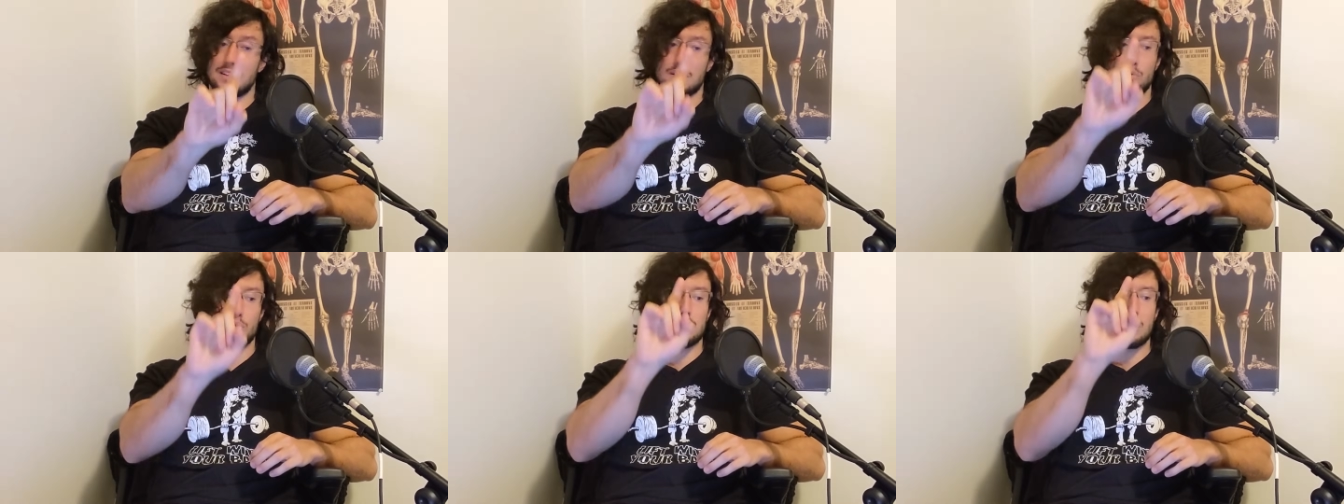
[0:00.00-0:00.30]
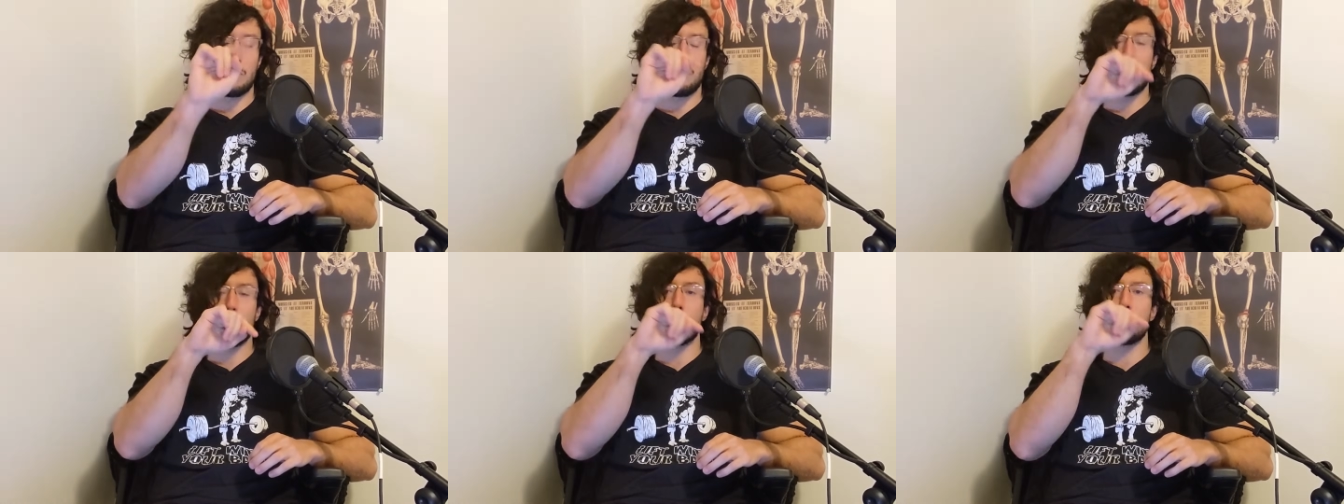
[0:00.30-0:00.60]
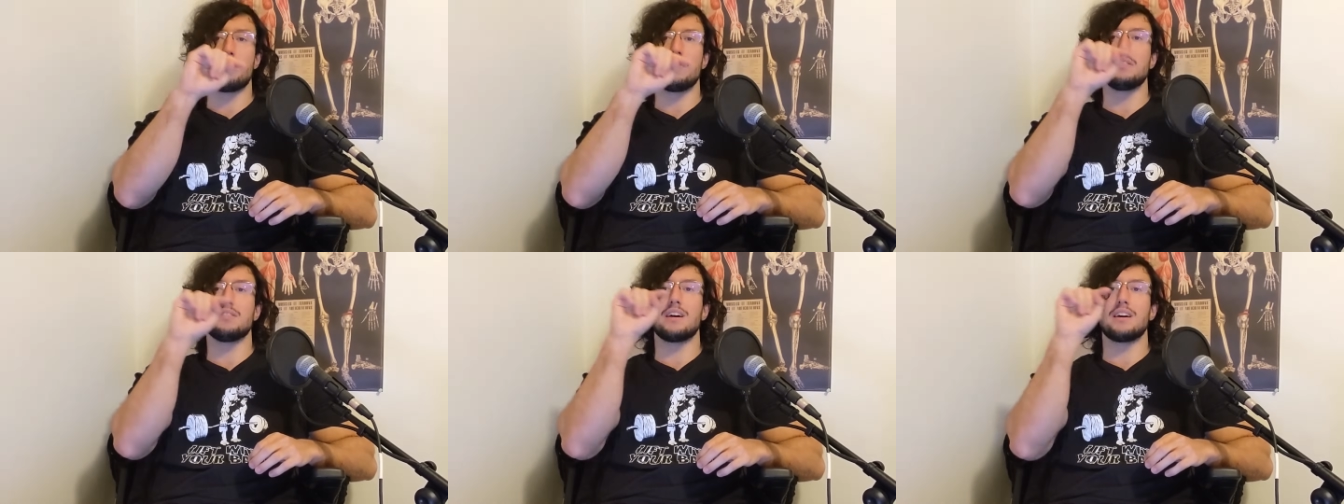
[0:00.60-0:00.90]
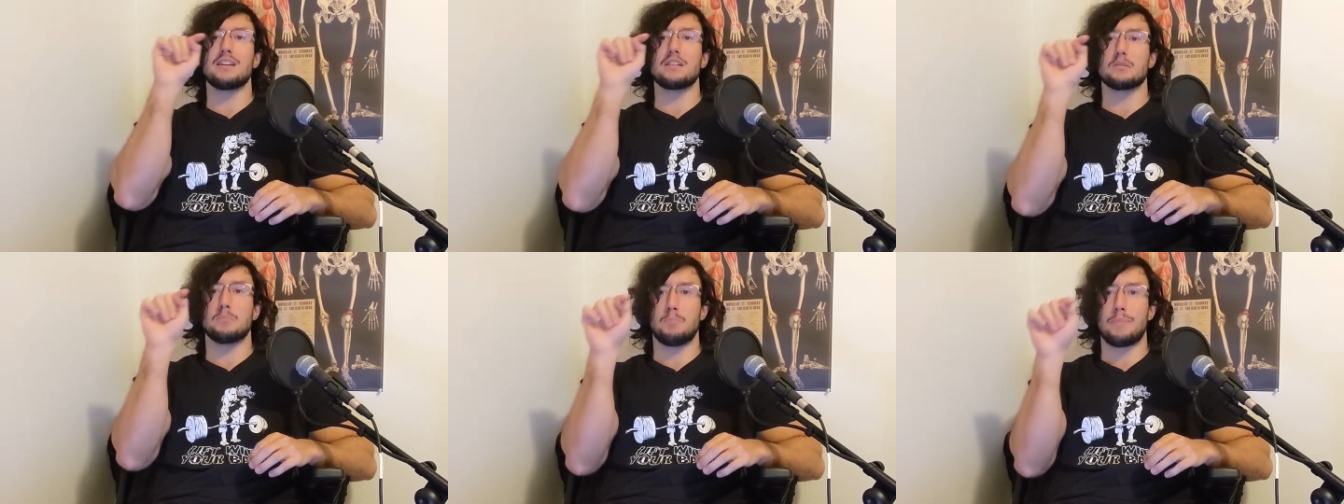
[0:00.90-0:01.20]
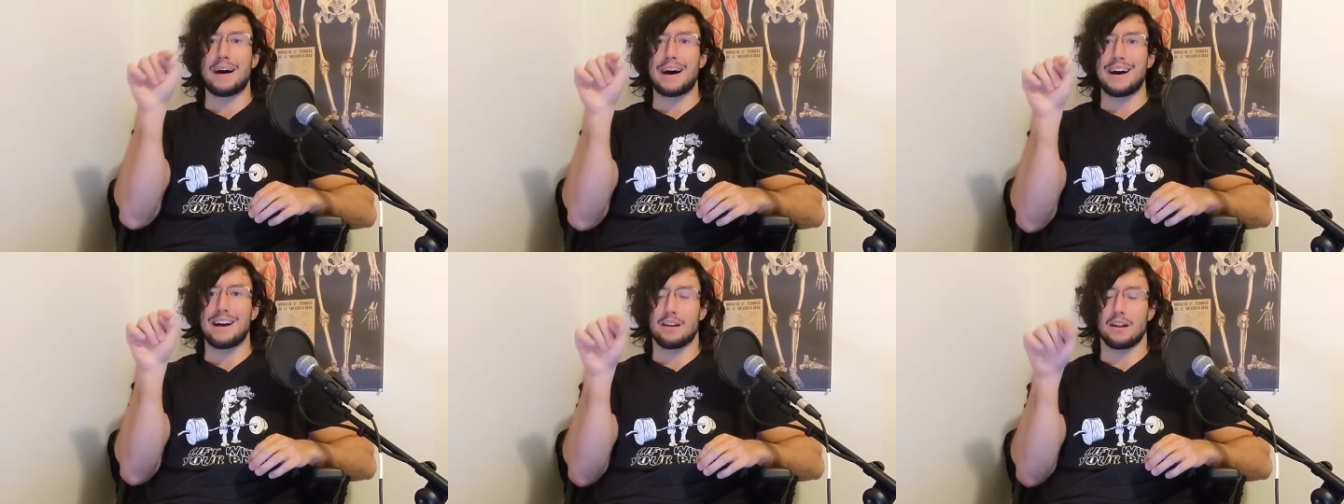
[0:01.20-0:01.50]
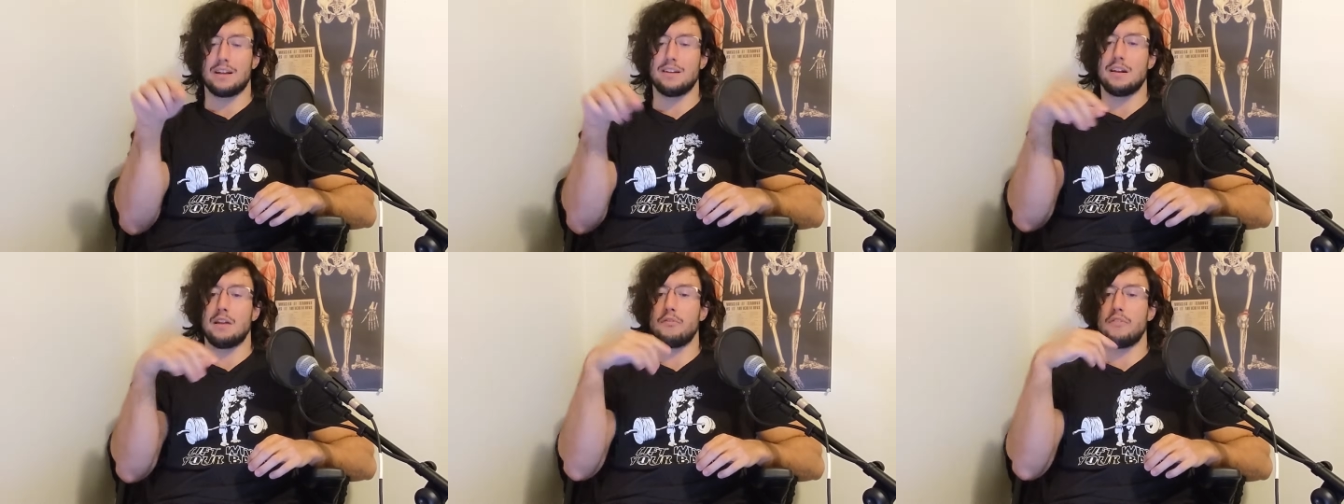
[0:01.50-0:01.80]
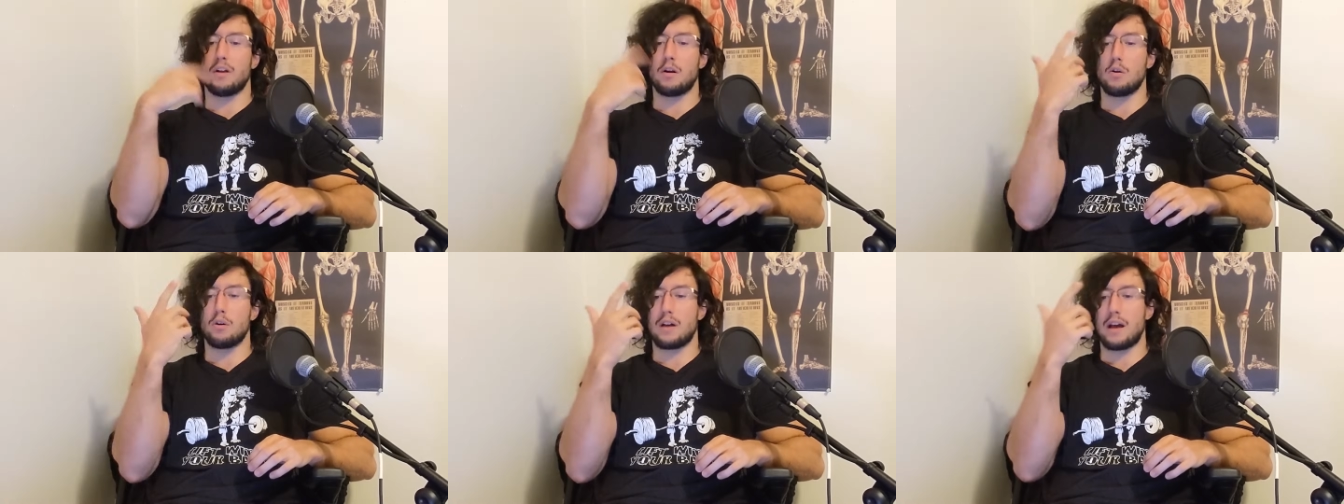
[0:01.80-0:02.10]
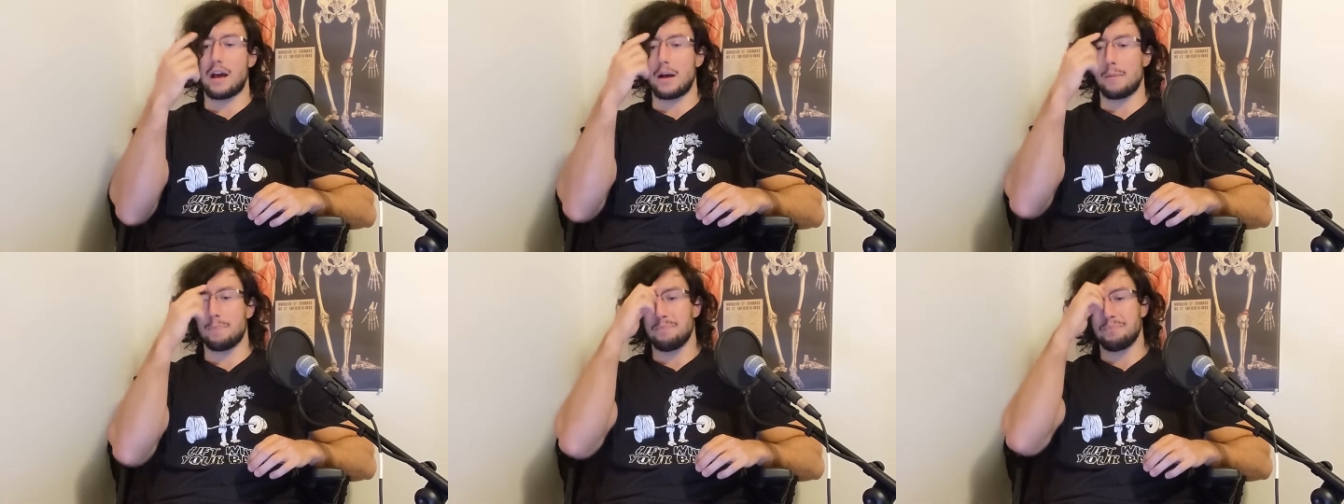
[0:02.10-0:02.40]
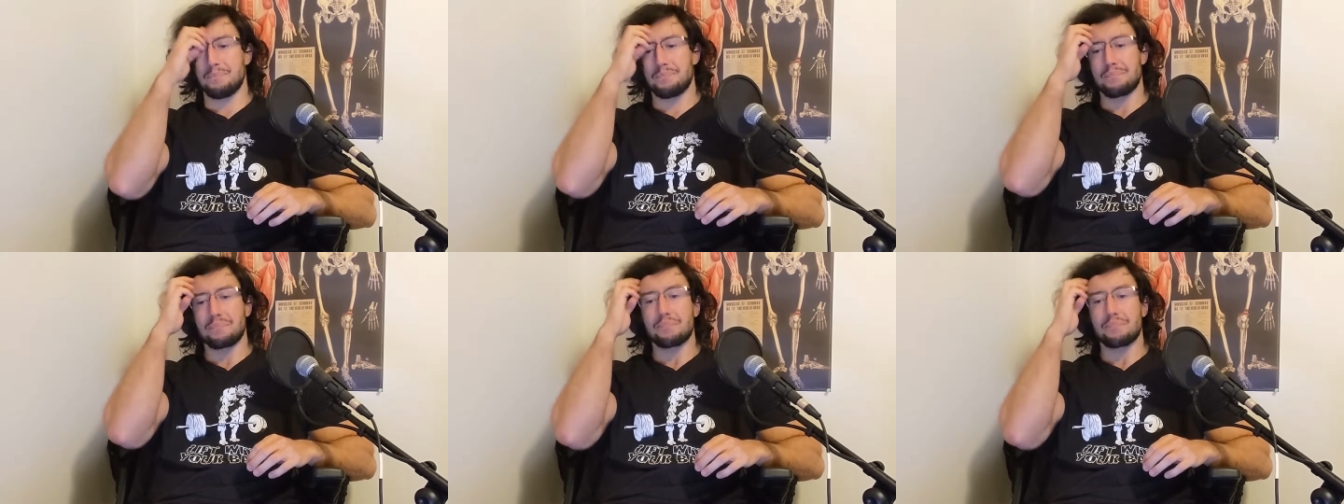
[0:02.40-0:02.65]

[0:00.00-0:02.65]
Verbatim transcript: they do something with it that is bad and they think, okay,